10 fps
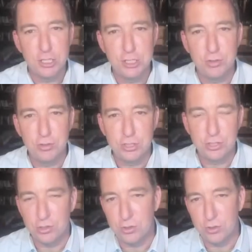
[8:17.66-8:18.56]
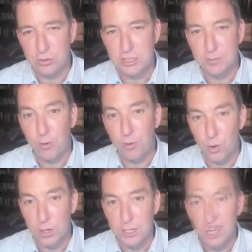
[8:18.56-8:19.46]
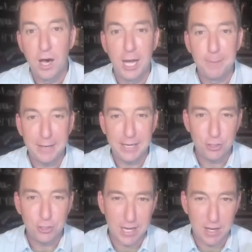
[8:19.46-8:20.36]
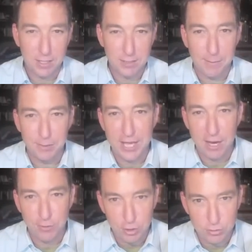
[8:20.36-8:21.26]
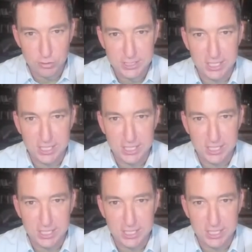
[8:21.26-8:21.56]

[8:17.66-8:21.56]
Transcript: you to support on Patreon Double Down News.